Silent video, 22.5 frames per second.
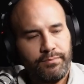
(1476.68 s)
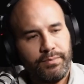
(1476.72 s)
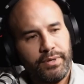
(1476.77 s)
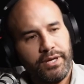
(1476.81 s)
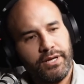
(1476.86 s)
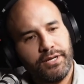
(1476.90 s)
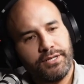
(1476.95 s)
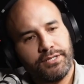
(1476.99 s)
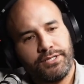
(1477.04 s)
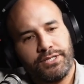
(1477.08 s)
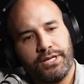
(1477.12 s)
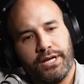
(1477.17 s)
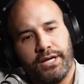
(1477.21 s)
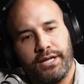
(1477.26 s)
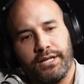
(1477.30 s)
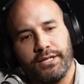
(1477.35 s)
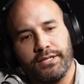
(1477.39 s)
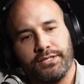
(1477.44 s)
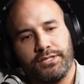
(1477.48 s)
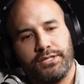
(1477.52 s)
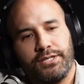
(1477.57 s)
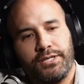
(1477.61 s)
Biggest
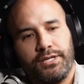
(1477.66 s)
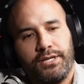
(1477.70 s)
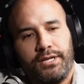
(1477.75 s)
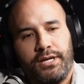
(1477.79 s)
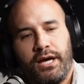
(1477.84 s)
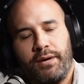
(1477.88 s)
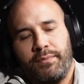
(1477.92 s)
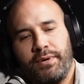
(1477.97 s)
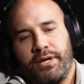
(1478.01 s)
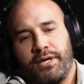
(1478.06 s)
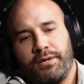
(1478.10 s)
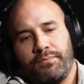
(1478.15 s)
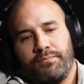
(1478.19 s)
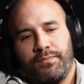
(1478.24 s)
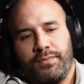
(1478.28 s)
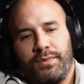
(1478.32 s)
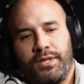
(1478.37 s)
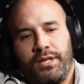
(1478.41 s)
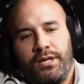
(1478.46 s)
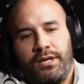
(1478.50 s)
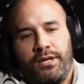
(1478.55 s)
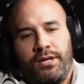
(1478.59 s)
challenge? I mean,
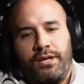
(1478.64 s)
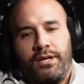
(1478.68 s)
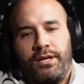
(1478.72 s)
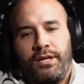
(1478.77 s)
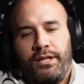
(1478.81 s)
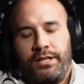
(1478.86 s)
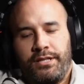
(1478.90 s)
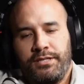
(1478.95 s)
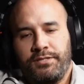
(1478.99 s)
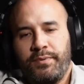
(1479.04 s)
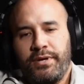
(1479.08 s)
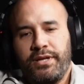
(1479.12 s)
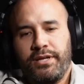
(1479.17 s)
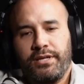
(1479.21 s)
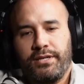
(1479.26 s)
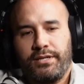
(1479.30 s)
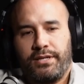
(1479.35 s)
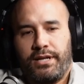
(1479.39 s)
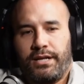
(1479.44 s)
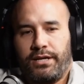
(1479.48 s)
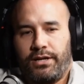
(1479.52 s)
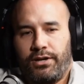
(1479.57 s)
there's
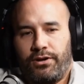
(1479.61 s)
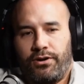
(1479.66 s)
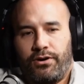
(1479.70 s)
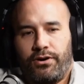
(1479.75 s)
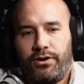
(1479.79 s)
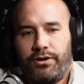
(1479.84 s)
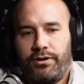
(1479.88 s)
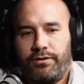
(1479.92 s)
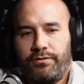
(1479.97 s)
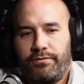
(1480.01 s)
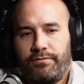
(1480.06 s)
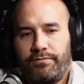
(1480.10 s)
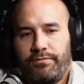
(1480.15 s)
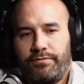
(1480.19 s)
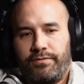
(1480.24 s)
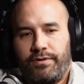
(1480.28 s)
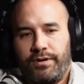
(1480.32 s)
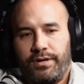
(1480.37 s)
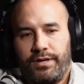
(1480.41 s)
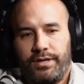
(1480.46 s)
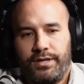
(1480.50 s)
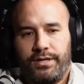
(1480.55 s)
been a lot
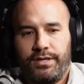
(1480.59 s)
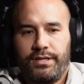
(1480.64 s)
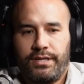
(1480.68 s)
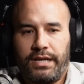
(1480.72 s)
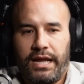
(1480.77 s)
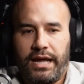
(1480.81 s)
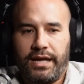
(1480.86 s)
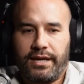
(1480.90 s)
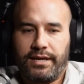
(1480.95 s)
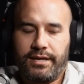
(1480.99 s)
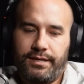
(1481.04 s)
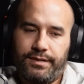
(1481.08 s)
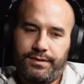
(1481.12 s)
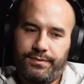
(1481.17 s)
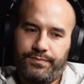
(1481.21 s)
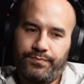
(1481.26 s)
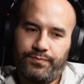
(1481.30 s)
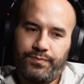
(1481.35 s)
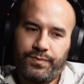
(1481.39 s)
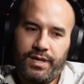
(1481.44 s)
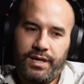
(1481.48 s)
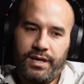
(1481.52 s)
of like,
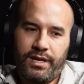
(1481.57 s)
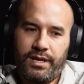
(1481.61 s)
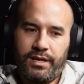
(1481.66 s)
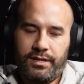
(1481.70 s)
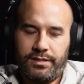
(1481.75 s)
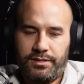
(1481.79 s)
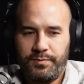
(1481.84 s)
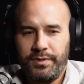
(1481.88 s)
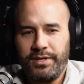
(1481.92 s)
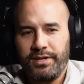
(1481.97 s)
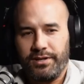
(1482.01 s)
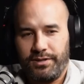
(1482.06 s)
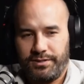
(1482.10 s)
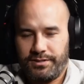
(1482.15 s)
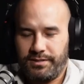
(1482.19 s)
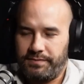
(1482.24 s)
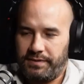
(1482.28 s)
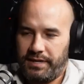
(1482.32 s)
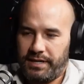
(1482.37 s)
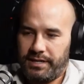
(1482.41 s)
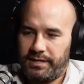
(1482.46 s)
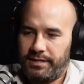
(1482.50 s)
been lots
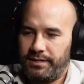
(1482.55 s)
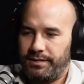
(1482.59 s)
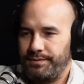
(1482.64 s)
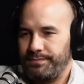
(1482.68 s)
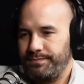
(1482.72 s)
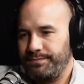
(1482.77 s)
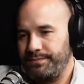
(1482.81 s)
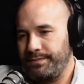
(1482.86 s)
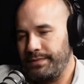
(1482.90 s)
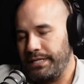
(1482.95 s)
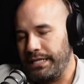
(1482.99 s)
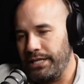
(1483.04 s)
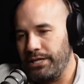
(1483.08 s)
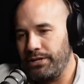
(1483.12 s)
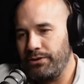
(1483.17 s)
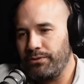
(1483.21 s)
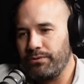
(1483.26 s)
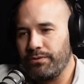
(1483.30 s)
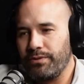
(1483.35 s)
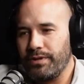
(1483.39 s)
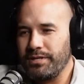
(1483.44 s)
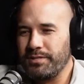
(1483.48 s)
of like
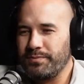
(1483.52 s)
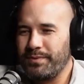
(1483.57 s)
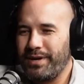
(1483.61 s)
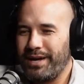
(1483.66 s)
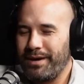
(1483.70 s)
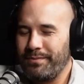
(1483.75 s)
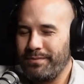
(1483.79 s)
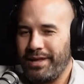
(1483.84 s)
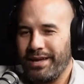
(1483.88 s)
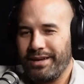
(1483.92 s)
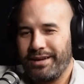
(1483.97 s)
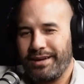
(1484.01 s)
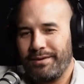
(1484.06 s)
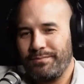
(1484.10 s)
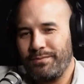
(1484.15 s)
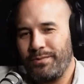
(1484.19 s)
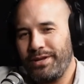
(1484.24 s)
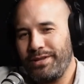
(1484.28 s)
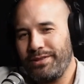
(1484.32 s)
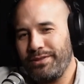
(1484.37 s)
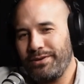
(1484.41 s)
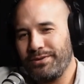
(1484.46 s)
little things, but I'm like,
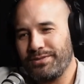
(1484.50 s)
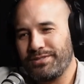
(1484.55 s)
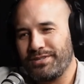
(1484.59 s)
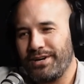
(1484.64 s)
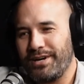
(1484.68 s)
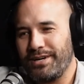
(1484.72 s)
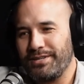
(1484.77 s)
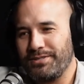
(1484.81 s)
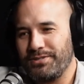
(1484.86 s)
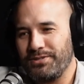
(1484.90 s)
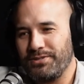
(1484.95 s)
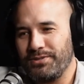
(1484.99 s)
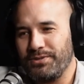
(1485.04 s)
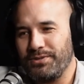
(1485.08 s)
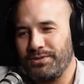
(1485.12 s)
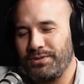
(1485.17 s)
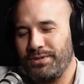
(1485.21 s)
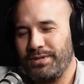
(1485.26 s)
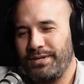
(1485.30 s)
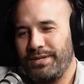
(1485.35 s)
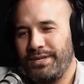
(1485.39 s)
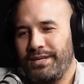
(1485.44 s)
I'm one of those guys
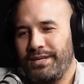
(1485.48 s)
who,